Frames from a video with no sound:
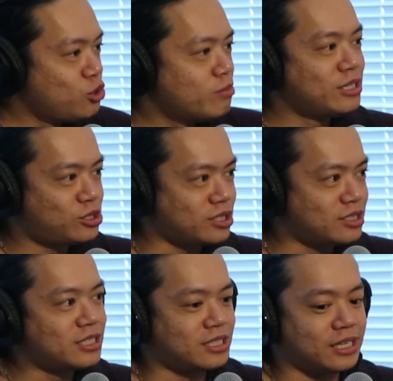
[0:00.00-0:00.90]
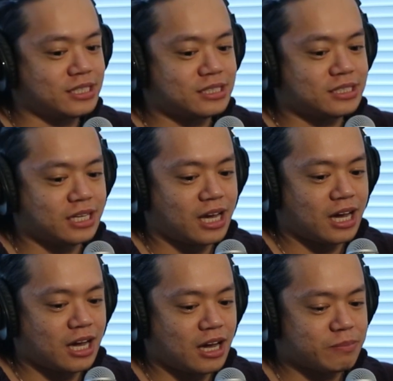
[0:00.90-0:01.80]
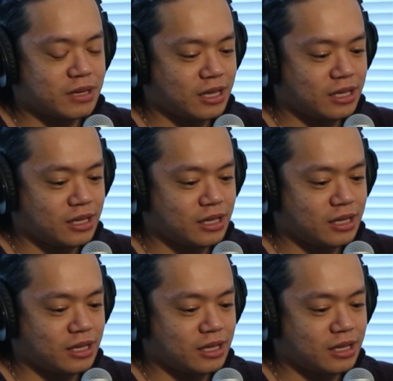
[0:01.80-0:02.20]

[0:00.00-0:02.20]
You mentioned this about